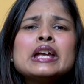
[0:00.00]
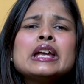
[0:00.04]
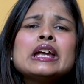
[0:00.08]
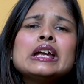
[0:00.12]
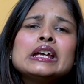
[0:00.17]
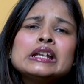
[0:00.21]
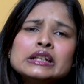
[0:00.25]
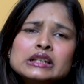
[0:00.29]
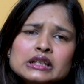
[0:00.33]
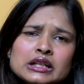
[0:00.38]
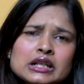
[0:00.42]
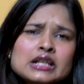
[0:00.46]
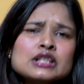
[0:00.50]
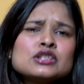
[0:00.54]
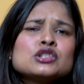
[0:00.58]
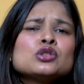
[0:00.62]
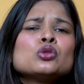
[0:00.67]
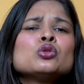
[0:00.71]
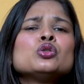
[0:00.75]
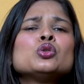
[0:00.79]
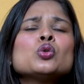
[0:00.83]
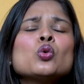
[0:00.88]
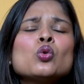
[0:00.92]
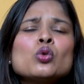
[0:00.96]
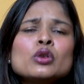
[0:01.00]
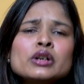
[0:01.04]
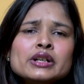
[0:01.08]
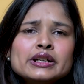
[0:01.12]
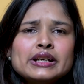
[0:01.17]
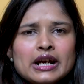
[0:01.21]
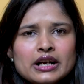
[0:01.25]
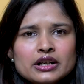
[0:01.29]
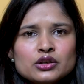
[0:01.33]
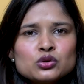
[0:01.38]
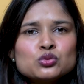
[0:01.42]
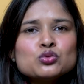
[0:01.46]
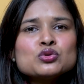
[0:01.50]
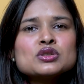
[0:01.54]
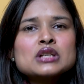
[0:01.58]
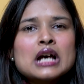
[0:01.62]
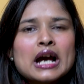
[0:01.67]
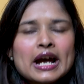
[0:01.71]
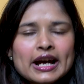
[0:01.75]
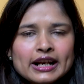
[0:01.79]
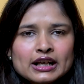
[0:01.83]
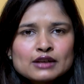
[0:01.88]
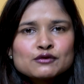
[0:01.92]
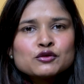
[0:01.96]
In case you don't get who's
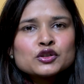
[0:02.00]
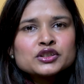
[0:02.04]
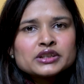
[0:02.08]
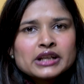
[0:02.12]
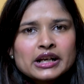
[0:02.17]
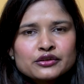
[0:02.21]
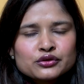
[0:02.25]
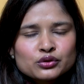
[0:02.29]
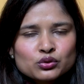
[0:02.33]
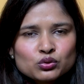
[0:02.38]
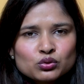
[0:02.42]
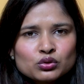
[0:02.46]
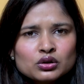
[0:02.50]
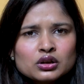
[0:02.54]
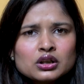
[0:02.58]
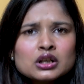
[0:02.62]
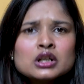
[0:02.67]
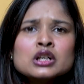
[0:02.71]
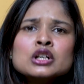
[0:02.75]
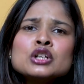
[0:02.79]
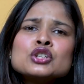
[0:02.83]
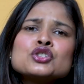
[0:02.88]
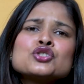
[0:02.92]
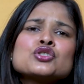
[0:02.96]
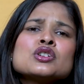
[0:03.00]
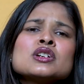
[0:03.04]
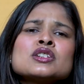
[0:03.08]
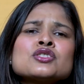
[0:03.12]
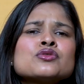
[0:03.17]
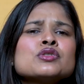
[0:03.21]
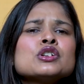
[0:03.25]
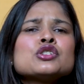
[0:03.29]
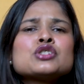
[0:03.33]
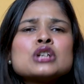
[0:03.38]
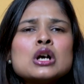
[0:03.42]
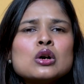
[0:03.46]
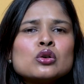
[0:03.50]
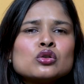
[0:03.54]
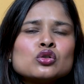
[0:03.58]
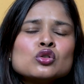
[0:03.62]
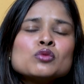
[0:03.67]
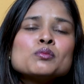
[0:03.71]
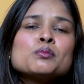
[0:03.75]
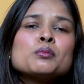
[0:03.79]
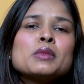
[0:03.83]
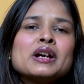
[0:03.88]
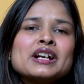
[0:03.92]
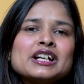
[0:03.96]
hiring for that role, just reach out to
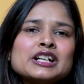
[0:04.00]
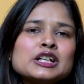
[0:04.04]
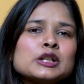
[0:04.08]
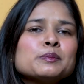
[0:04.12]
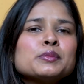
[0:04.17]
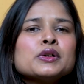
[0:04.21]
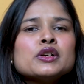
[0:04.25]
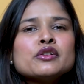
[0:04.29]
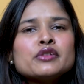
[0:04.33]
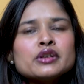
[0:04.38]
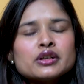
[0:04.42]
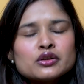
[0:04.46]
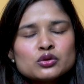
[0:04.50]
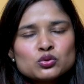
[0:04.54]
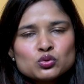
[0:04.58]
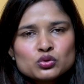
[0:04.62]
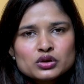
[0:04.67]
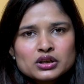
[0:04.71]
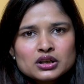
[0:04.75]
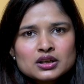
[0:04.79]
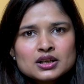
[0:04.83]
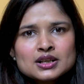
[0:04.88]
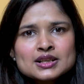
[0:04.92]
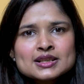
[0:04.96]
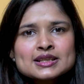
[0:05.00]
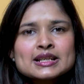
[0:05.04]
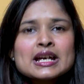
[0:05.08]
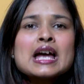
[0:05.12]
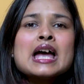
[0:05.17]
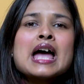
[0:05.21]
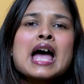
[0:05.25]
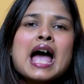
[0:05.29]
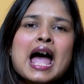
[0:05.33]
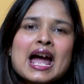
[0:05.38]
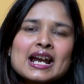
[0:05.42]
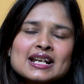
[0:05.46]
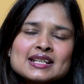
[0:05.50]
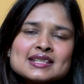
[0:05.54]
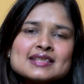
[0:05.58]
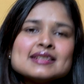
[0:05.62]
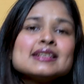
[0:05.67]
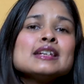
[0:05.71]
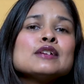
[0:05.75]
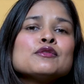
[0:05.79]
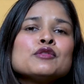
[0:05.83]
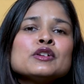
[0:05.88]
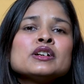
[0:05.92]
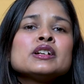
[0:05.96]
multiple recruiters and
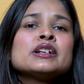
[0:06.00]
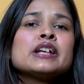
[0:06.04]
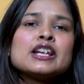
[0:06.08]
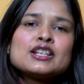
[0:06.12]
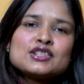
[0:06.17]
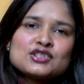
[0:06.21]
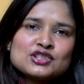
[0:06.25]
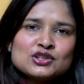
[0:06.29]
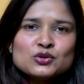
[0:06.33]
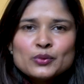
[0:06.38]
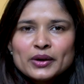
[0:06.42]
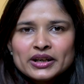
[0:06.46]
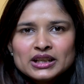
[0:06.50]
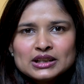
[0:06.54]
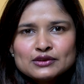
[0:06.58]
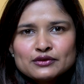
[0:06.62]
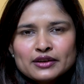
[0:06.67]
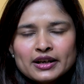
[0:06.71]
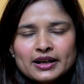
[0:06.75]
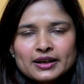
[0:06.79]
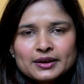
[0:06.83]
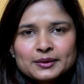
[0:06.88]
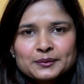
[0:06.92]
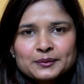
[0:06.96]
see if it takes you anywhere.